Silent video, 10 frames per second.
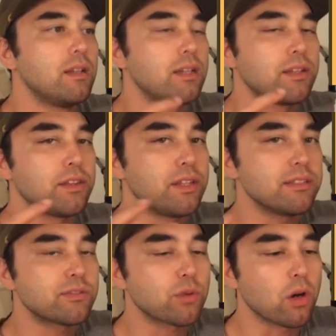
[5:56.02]

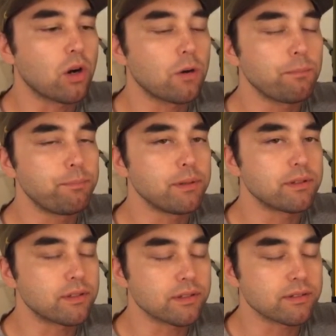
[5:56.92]
these were all
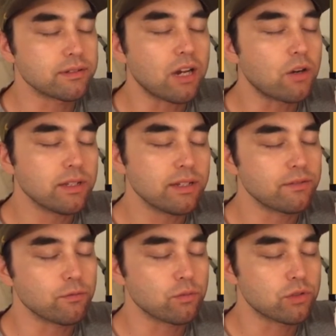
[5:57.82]
not only
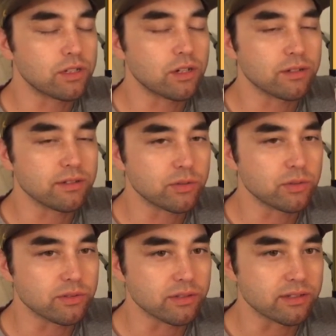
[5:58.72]
did all these
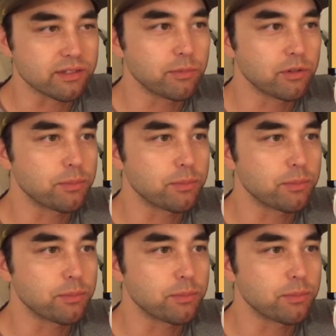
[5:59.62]
tools look similar,